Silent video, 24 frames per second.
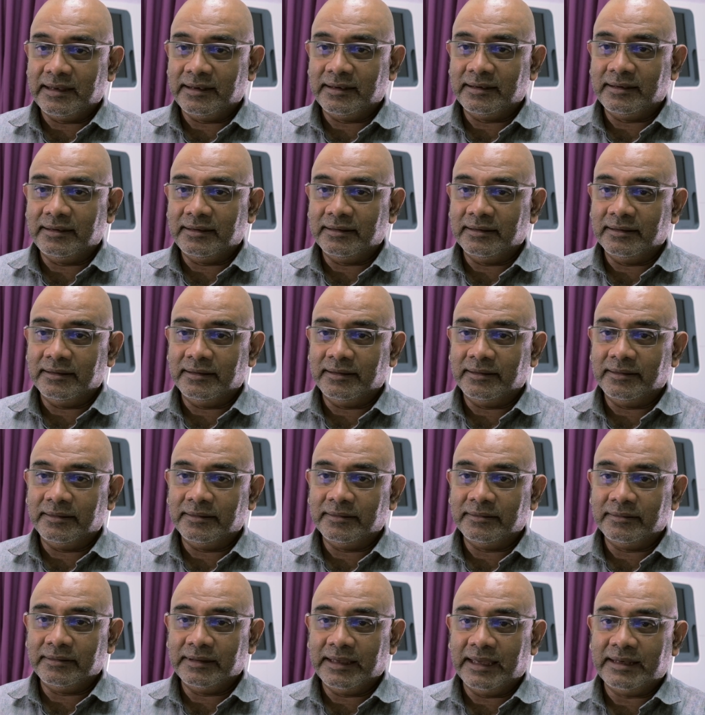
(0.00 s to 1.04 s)

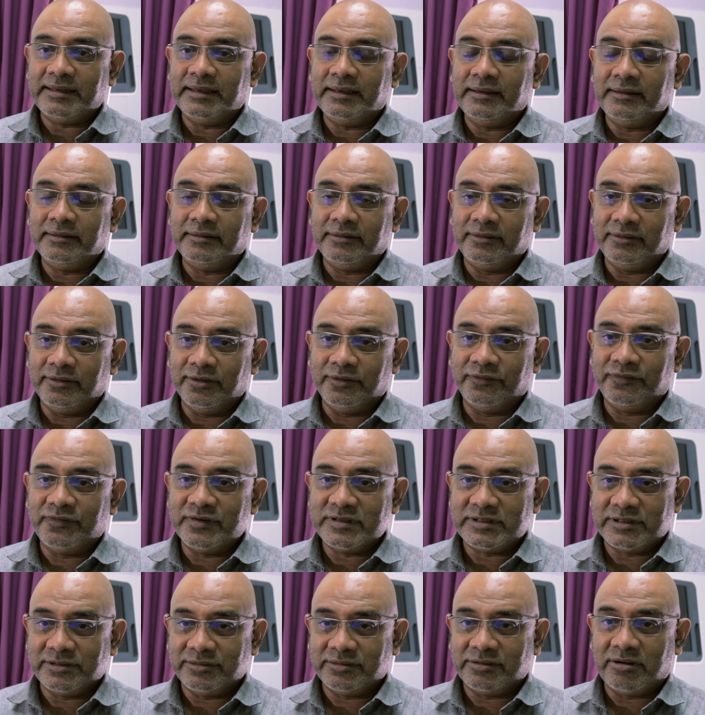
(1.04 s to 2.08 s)
and getting your
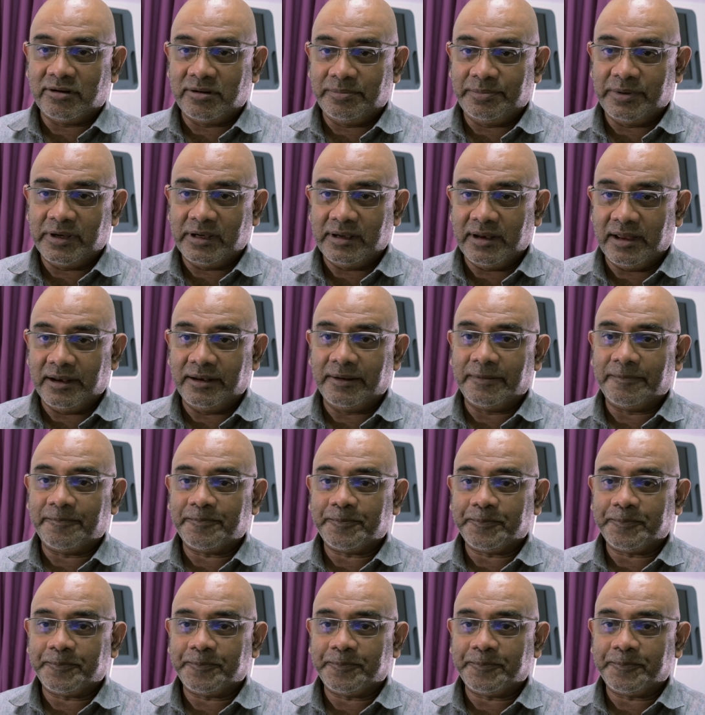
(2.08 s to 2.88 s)
physiotherapy done.